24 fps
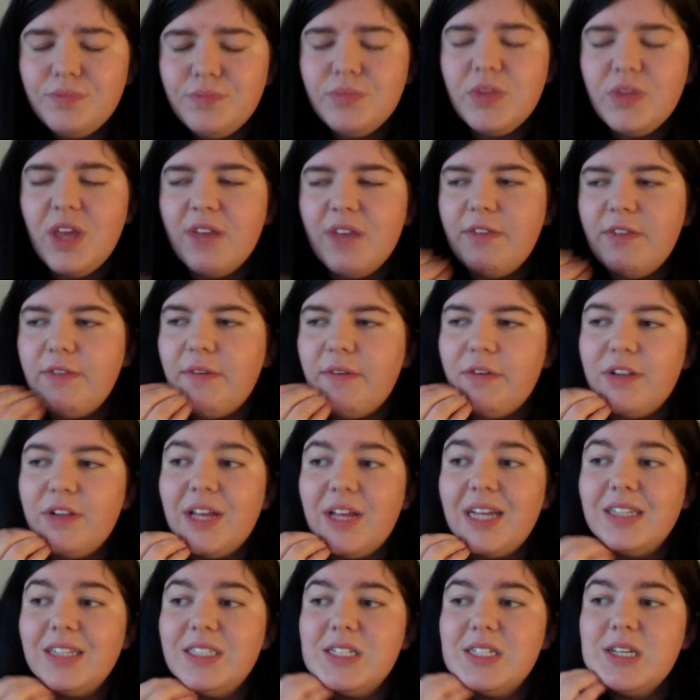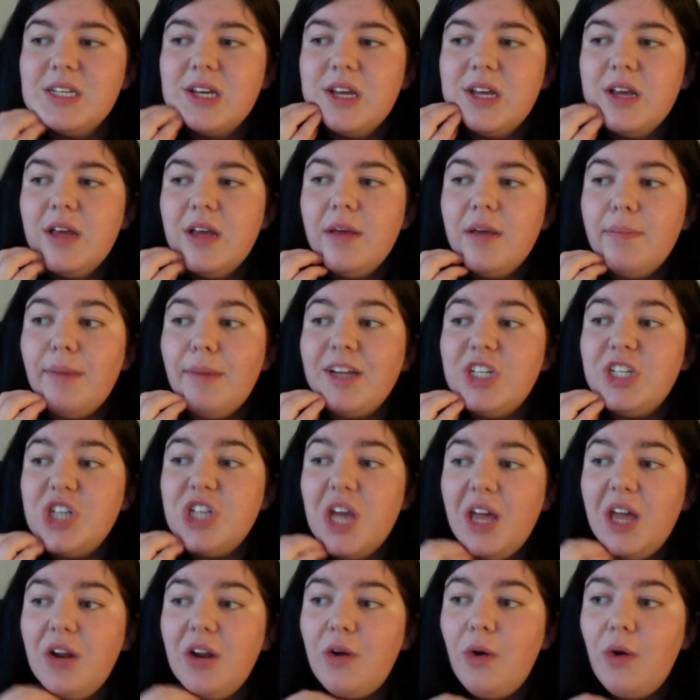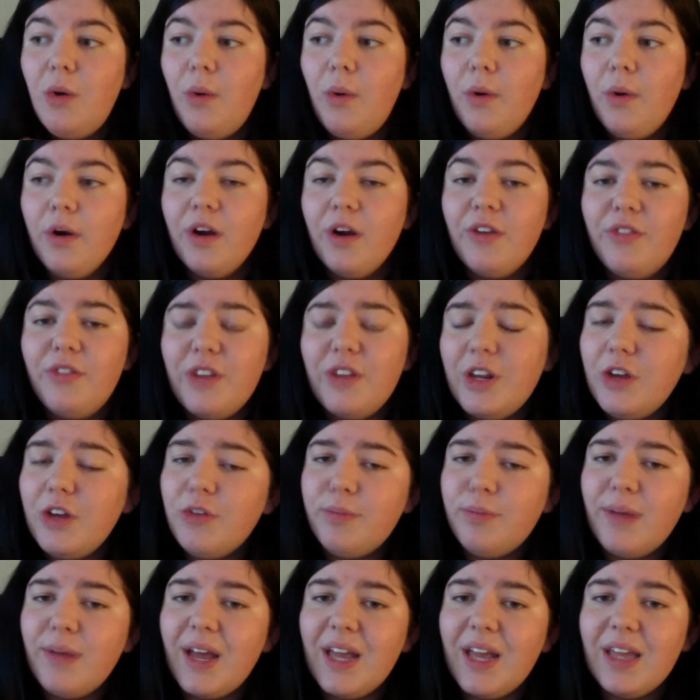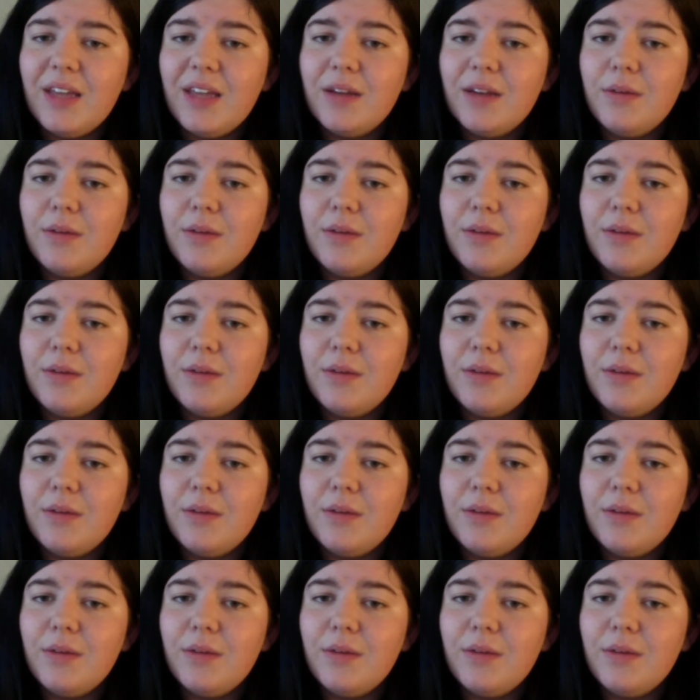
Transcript: If you've ever liked my channel or a video of mine,